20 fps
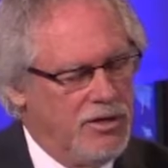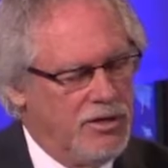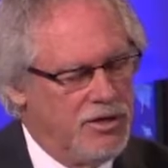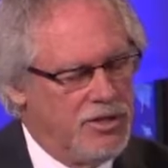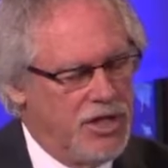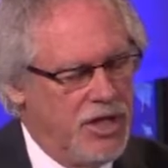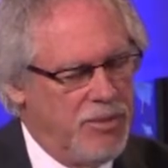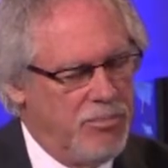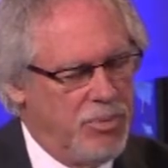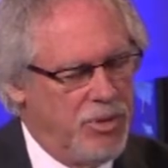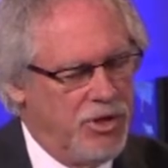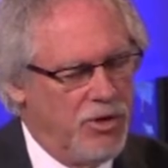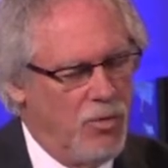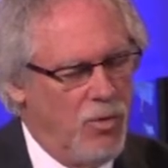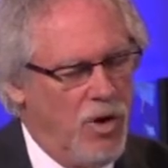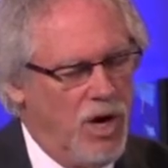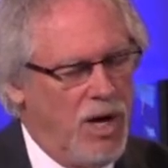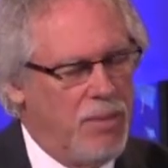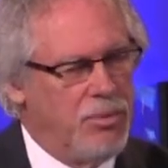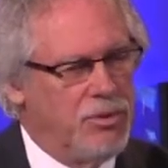The 10 pin
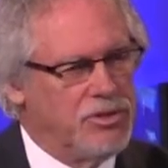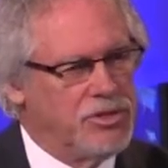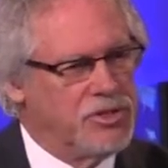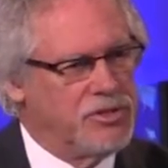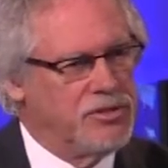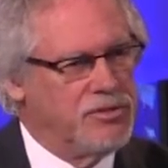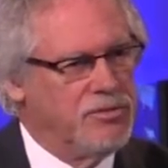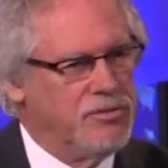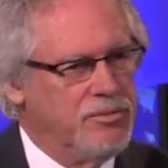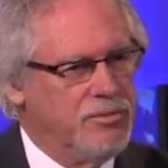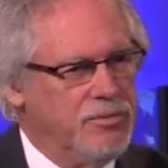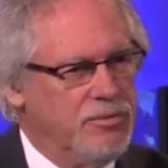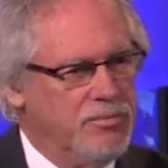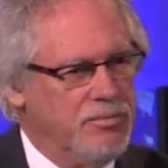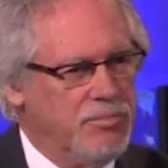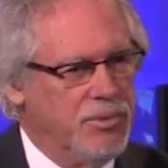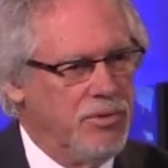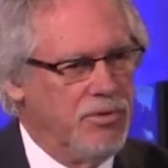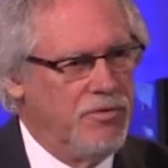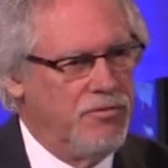wobbles,
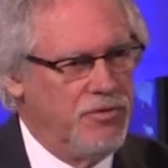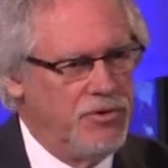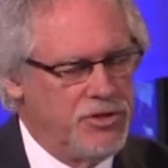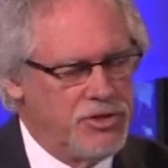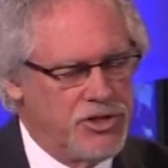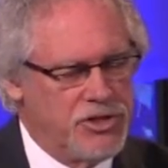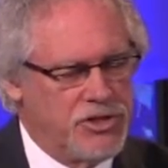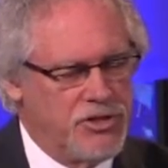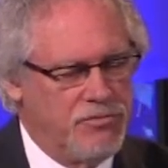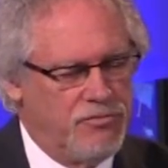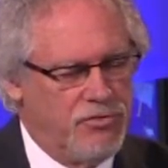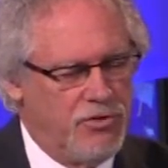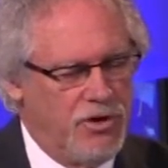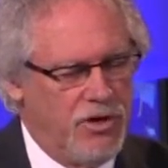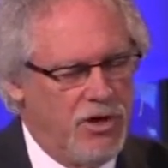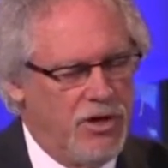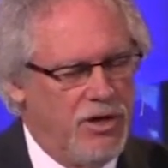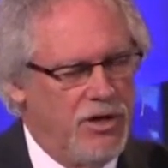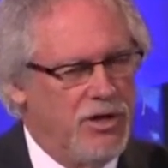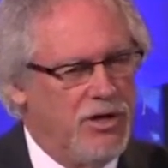but refuses to
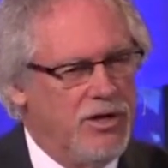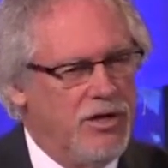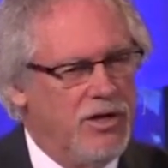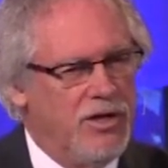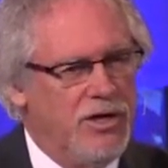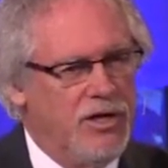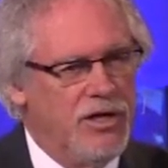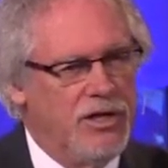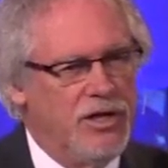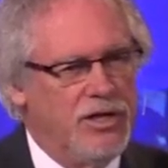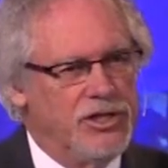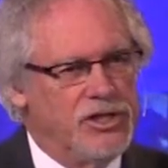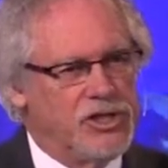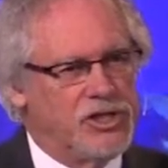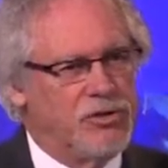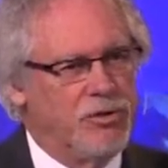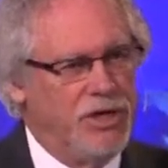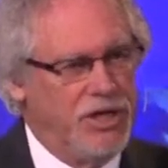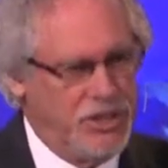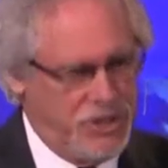fall.
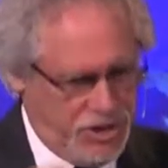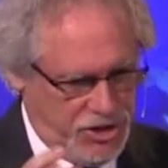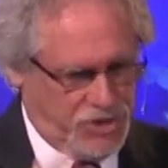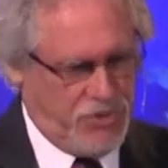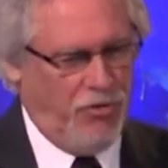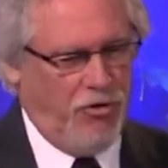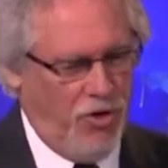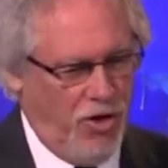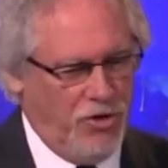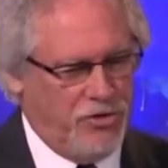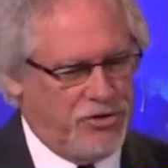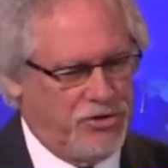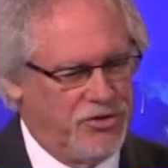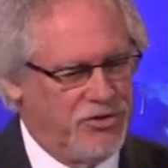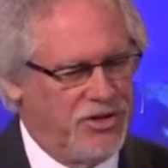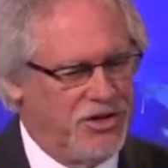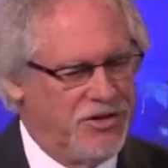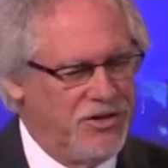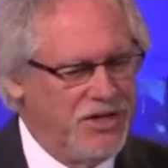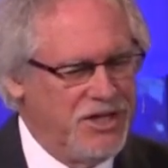Strangers fall
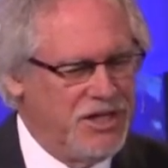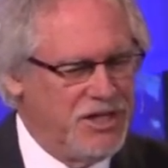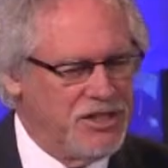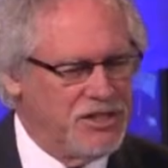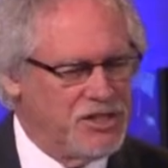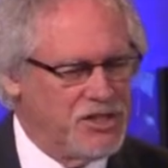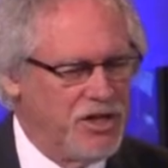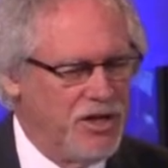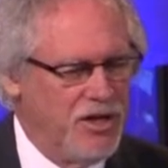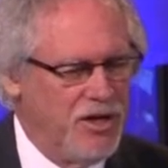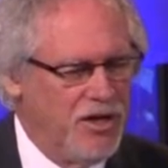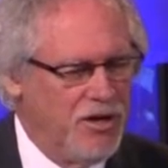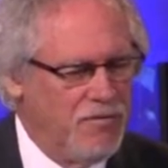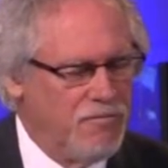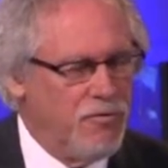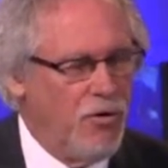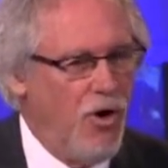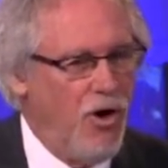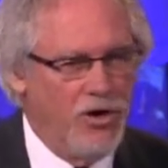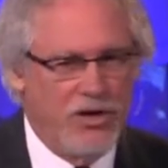to their knees.
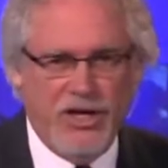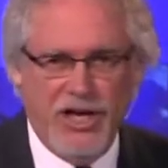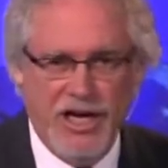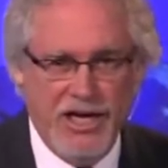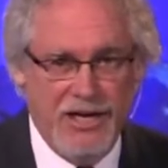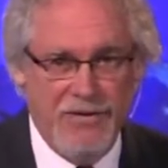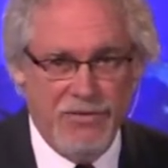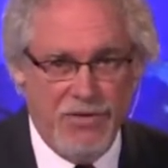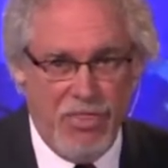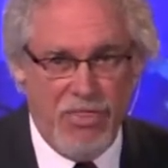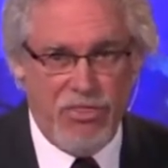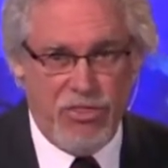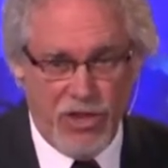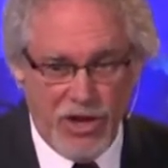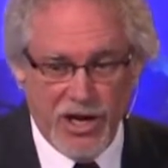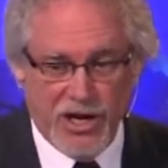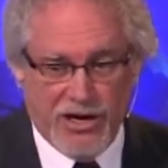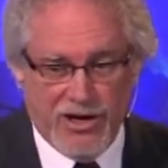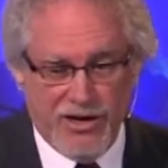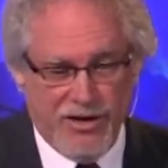Fong can't even
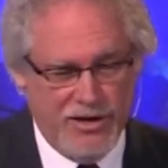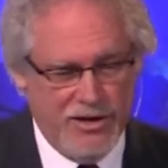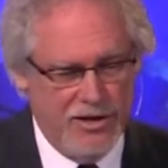think.